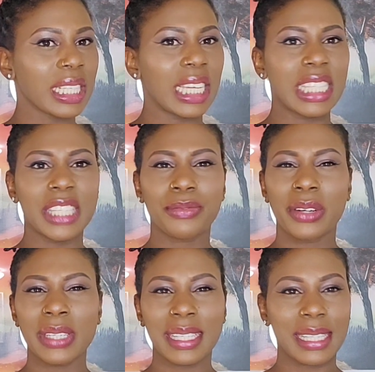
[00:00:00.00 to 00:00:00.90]
It is
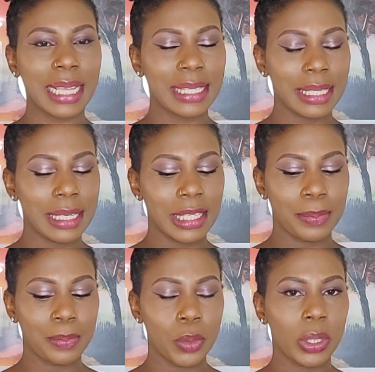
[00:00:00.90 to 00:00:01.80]
very sexy,
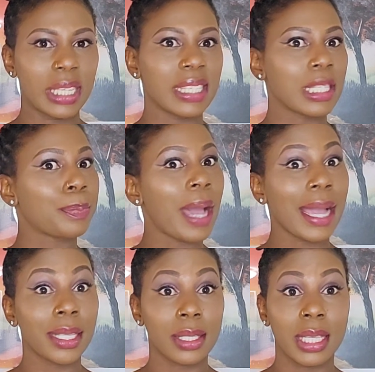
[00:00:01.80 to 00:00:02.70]
smoky,
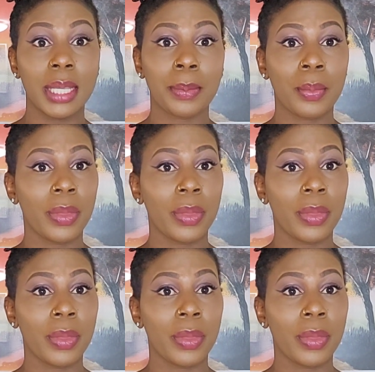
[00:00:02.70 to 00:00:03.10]
spicy,